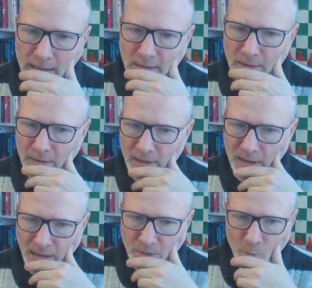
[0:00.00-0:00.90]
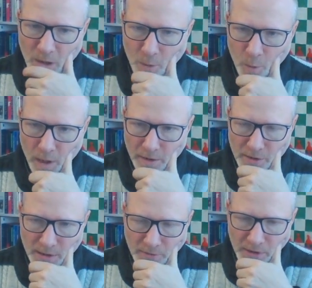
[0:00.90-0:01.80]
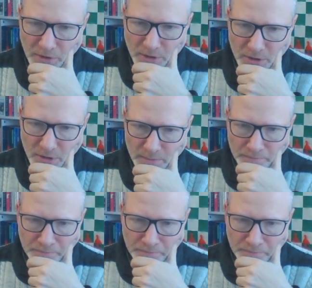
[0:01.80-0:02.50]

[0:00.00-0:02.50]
So that's where white's advantage is.